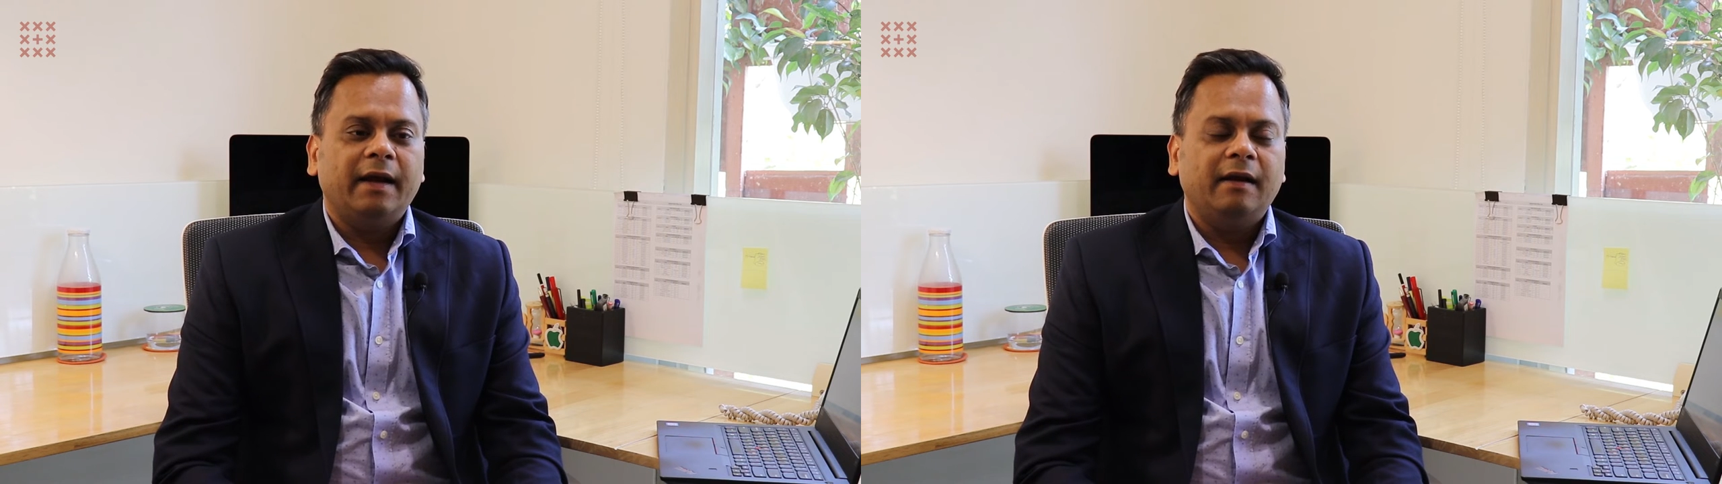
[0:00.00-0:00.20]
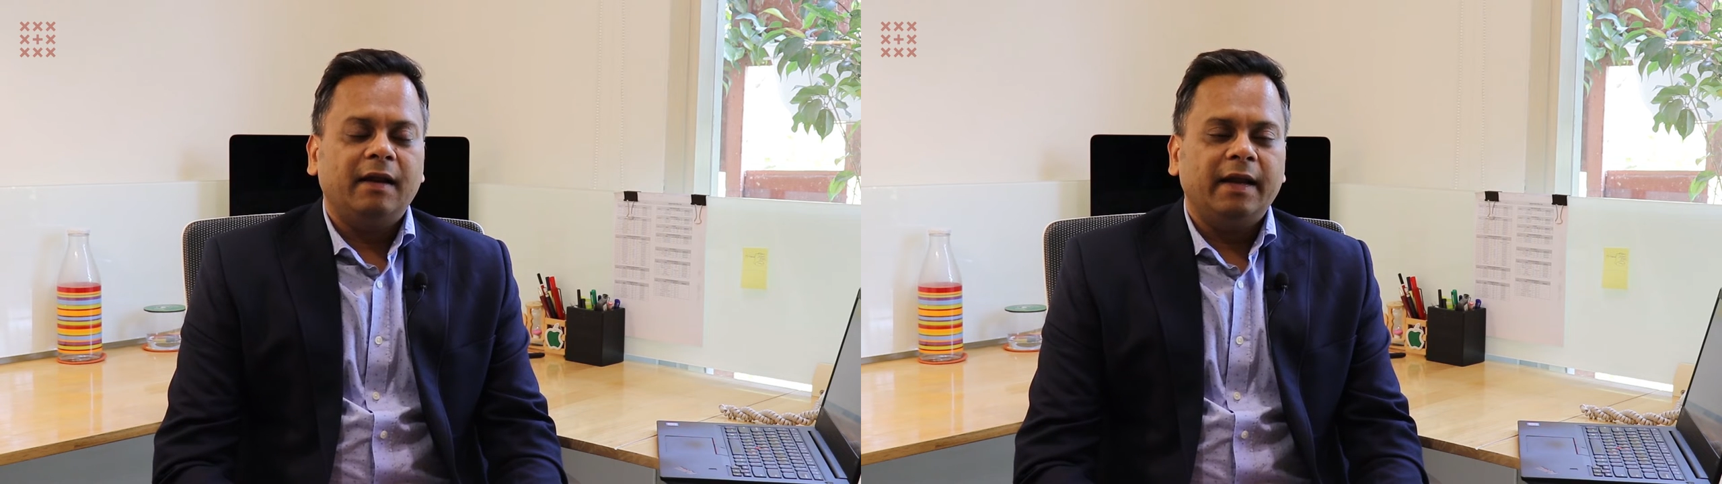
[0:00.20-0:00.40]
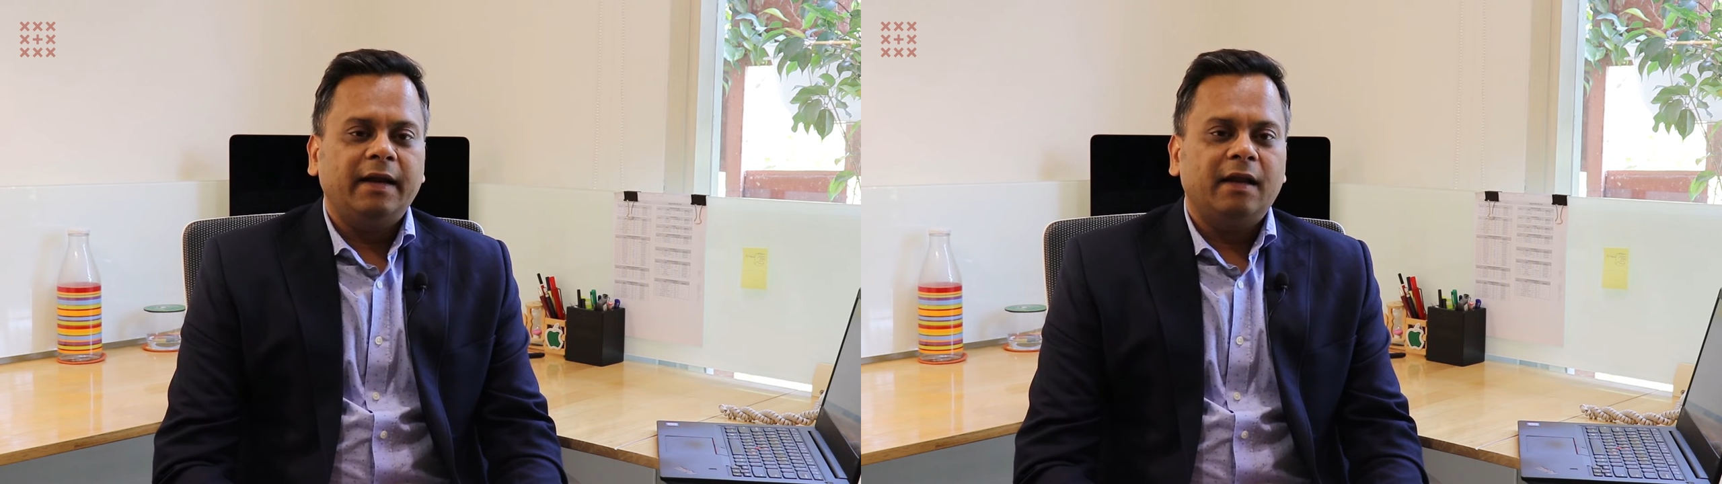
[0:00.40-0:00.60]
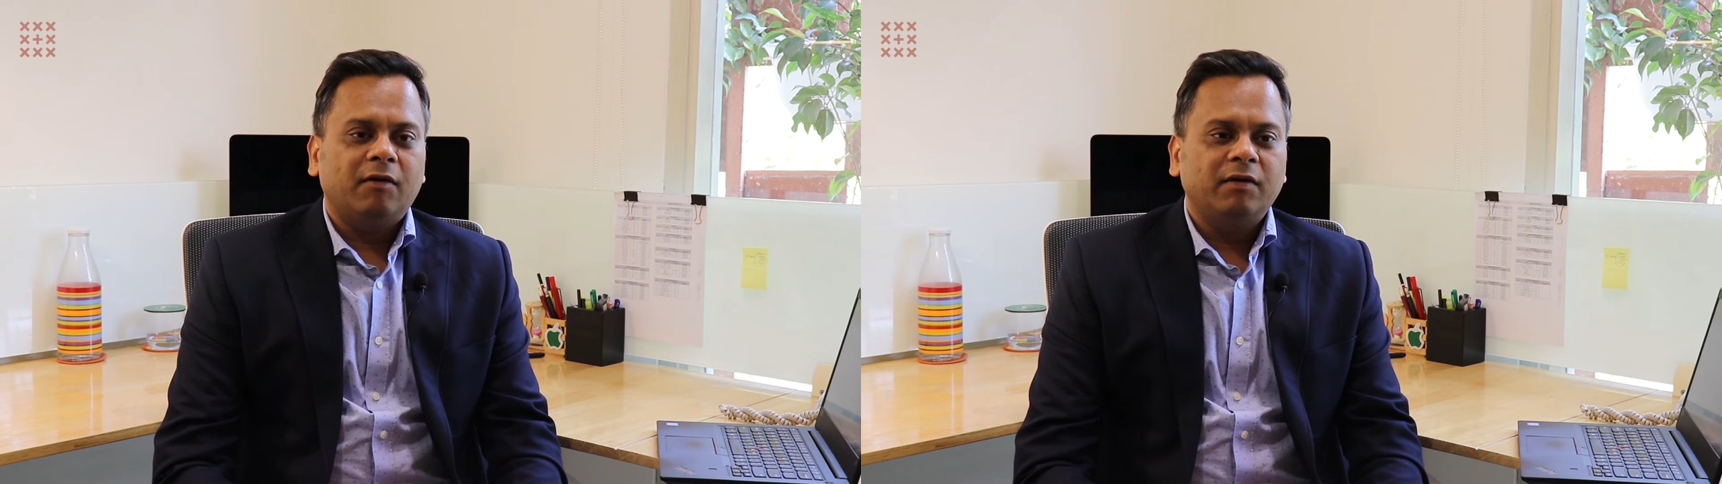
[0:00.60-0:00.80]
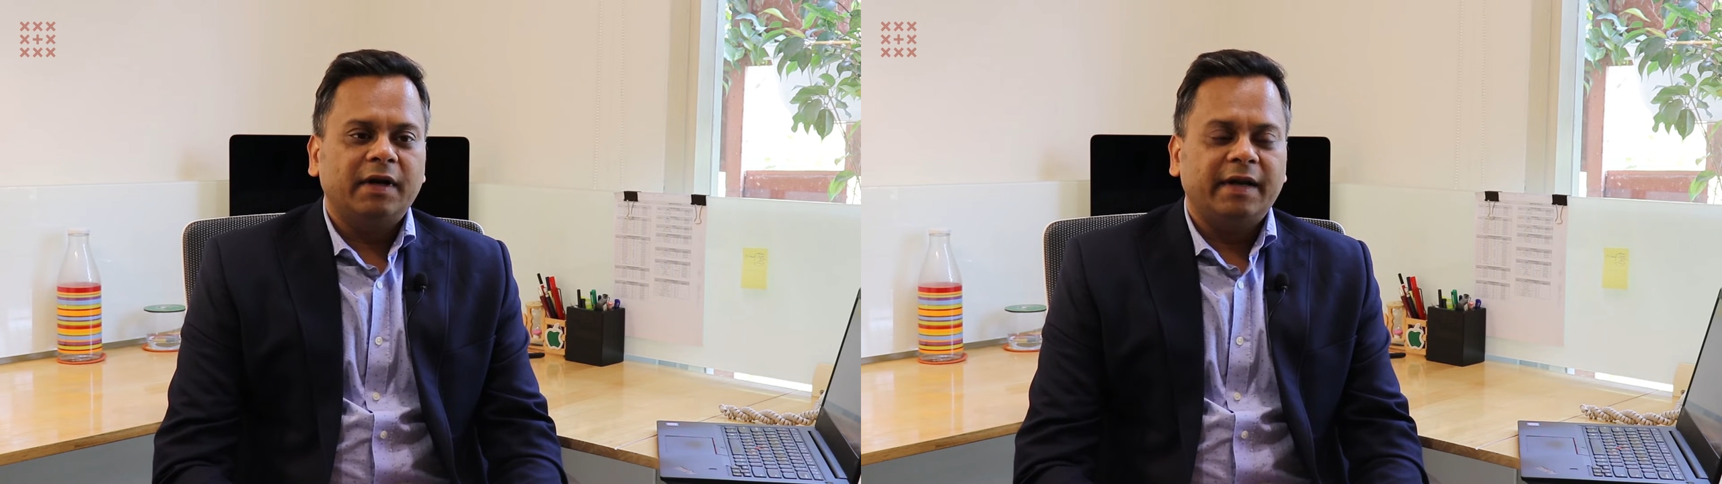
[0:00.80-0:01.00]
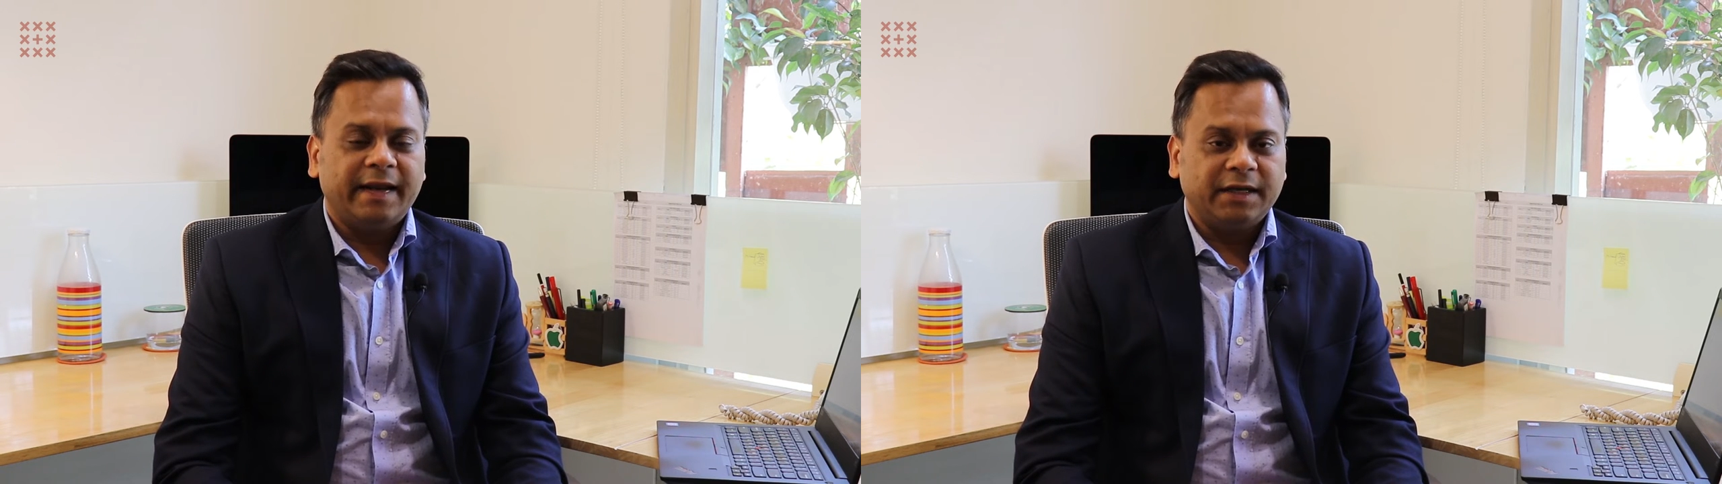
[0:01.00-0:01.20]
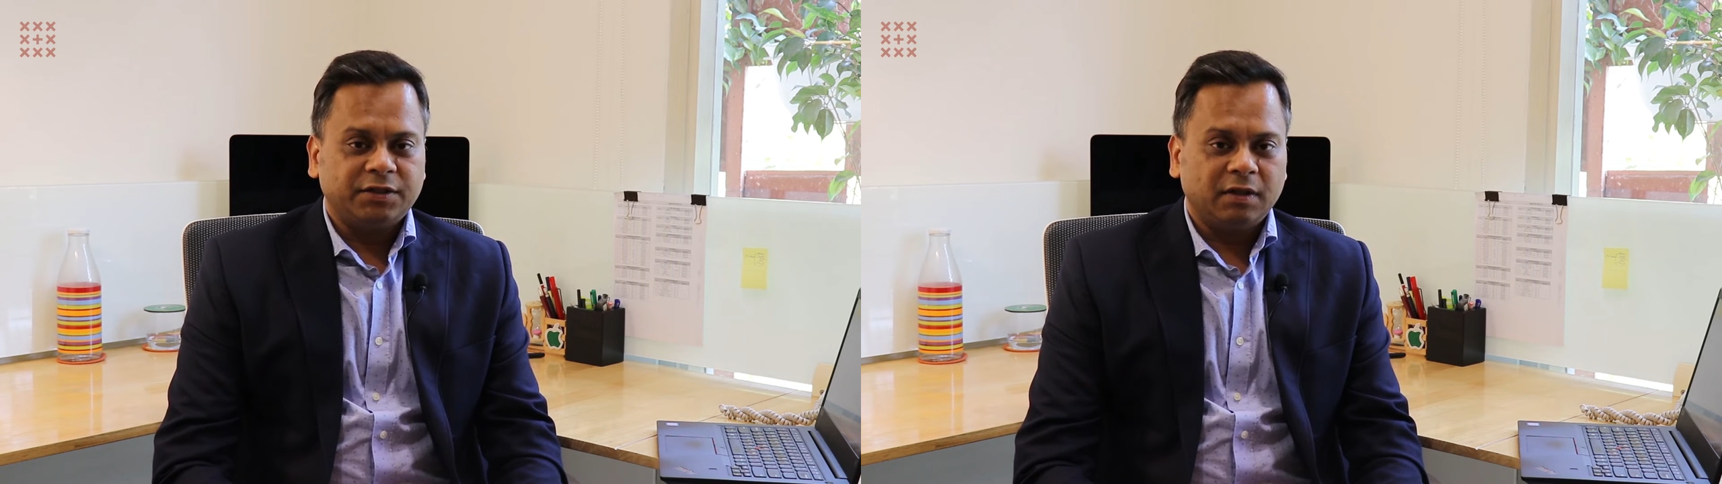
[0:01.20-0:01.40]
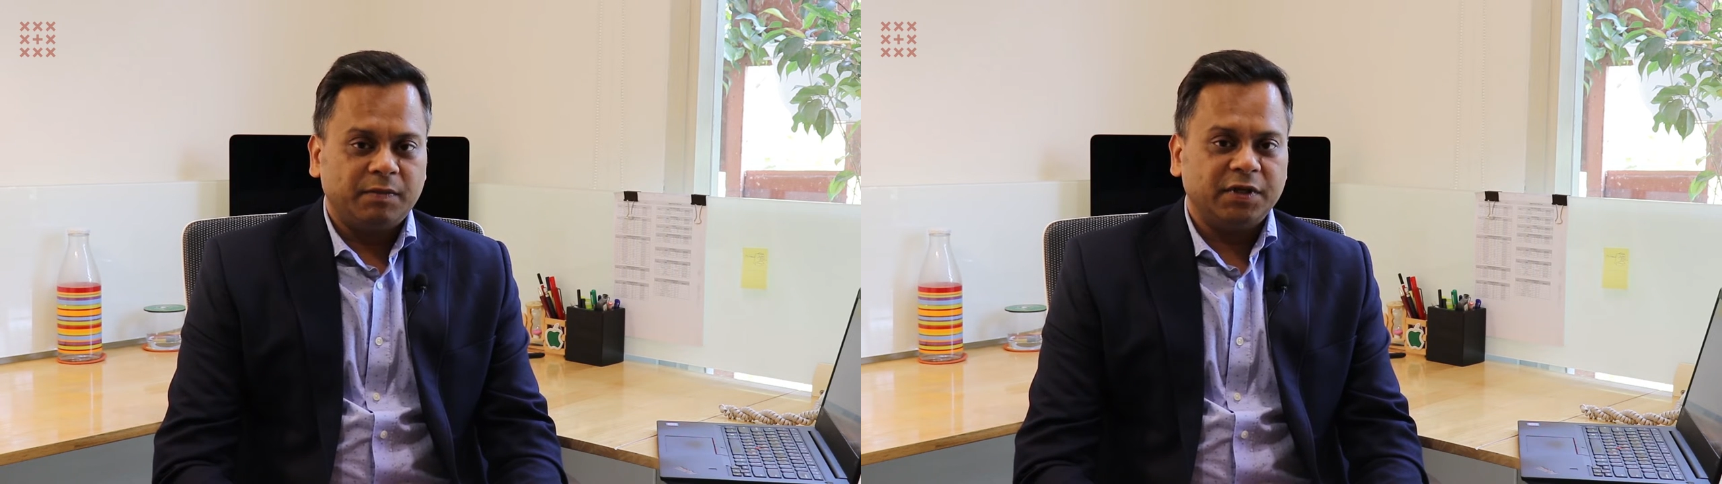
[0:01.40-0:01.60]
and laid down a directional